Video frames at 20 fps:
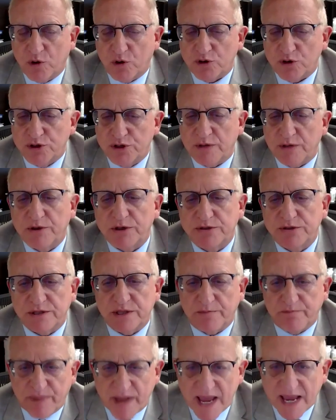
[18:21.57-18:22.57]
contribute to
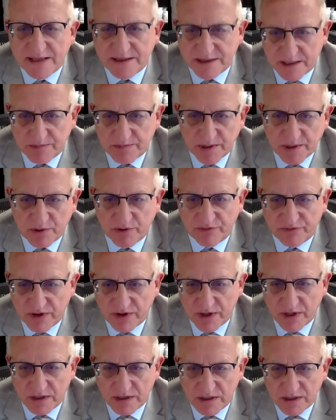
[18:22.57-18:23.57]
the pain that people
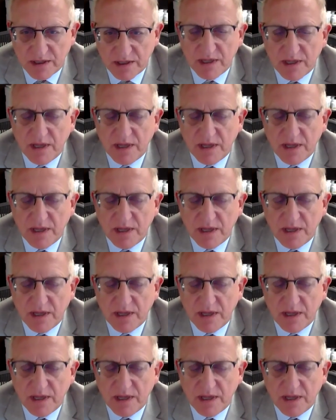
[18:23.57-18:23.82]
feel.